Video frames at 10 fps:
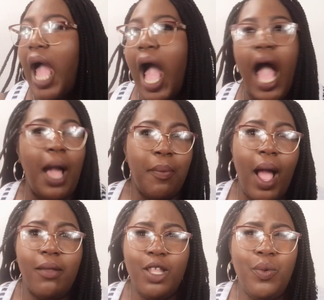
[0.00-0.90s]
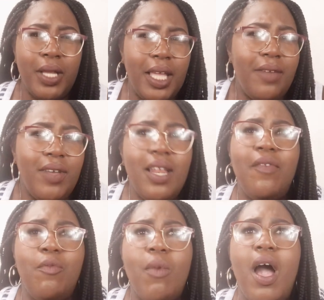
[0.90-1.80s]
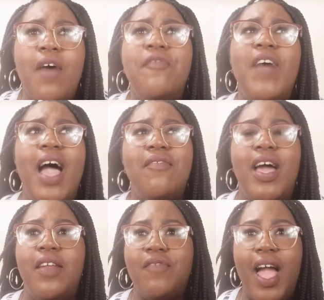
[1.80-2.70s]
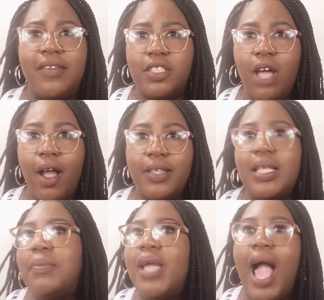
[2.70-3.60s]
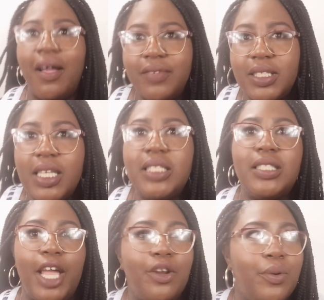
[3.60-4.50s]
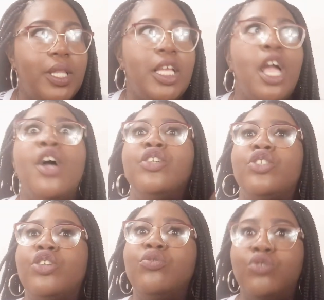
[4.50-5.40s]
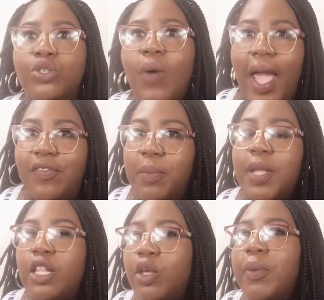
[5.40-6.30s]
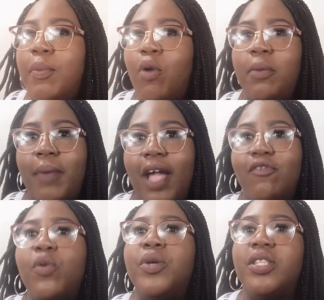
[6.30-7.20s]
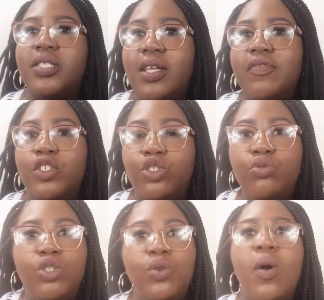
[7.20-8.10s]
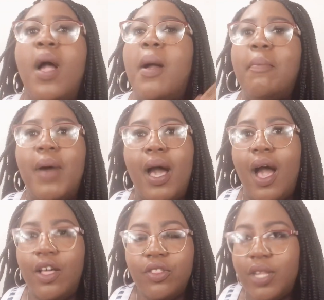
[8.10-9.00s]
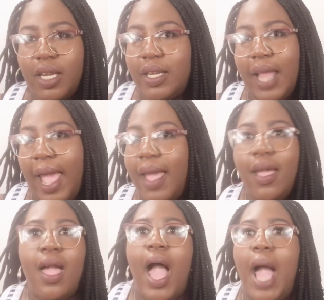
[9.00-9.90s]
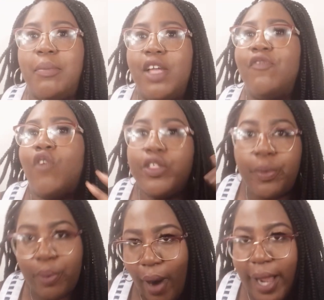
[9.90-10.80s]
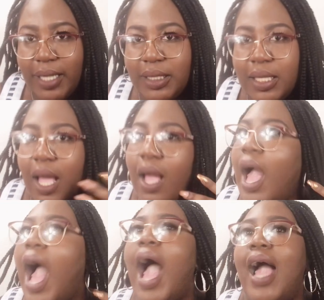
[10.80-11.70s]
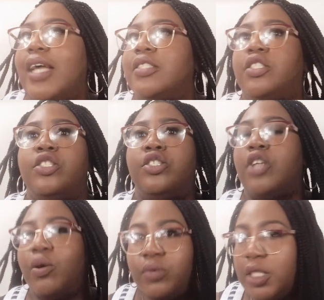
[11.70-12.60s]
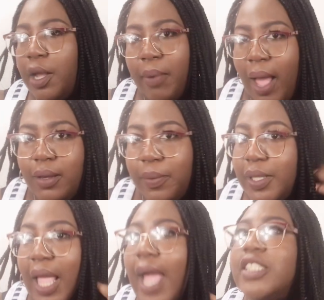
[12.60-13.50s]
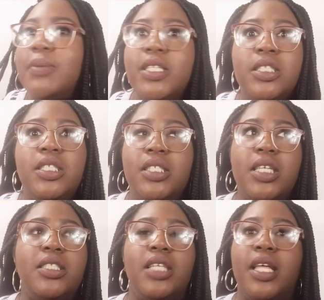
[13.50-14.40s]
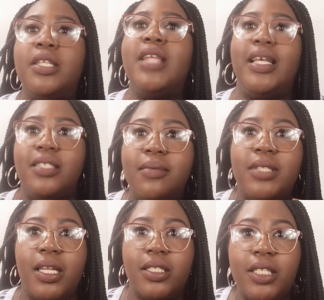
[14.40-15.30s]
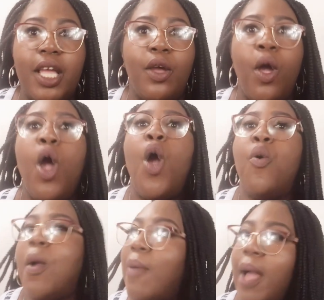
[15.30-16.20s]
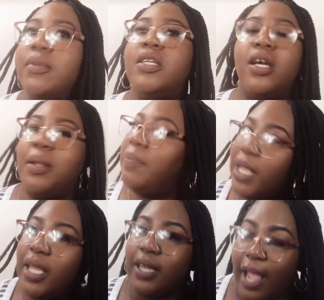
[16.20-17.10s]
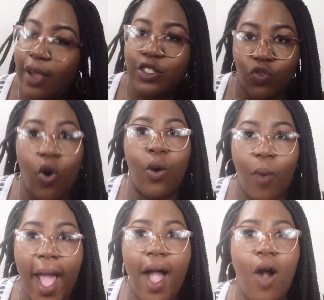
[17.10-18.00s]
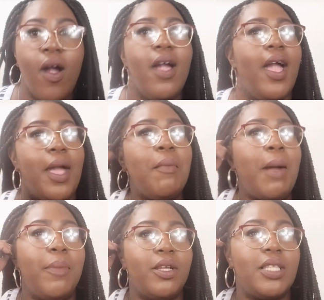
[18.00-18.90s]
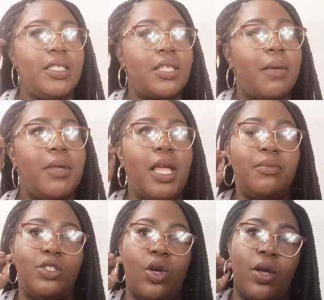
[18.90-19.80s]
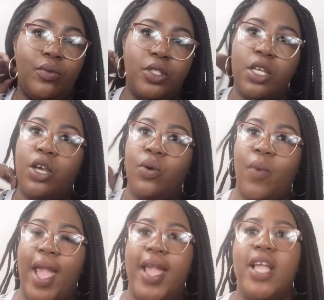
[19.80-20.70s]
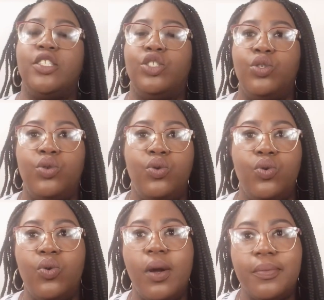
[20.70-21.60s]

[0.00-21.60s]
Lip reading: probably would give it a 5 out of 5 stars. I mean, obviously it's not acrylic, so you do have to be a little bit more mindful with the stuff that you do. But other than that, I mean, for the price, I don't see a problem with that, especially since 9 times out of 10, we're probably gonna be in the house for a while, and my birthday's coming up, so it was a good way to